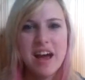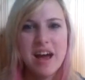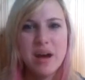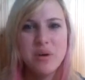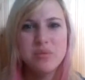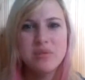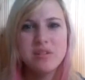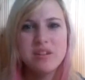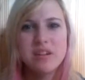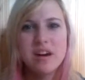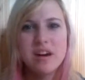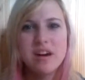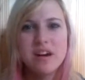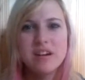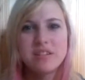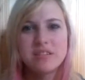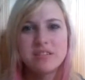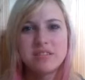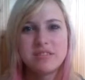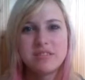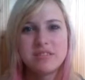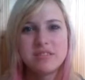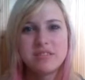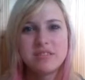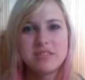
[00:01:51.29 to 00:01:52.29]
I would not...
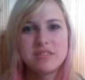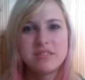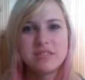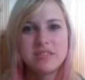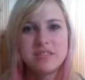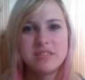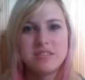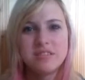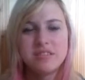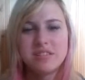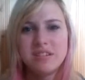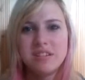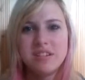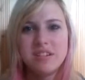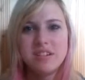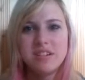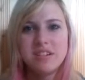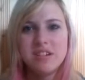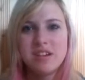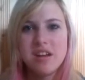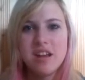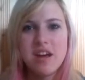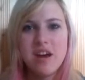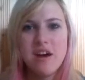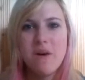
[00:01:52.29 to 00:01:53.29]

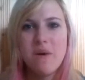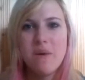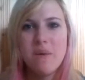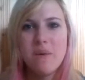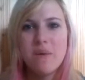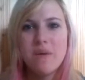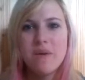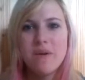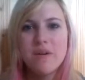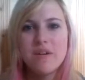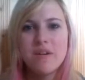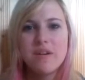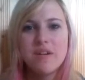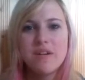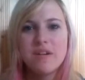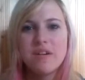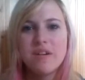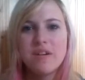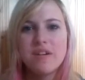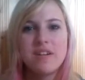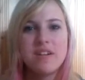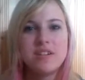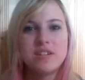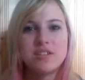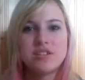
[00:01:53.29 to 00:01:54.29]
No.
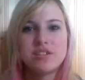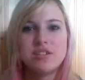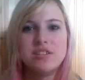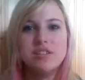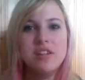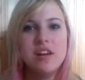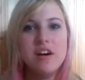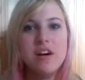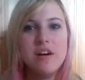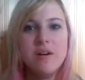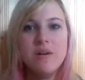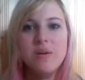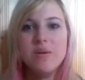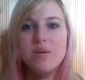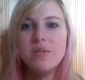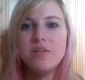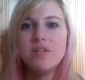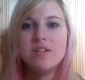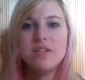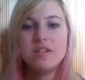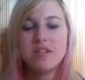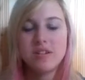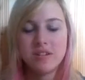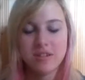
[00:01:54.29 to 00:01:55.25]
Just no.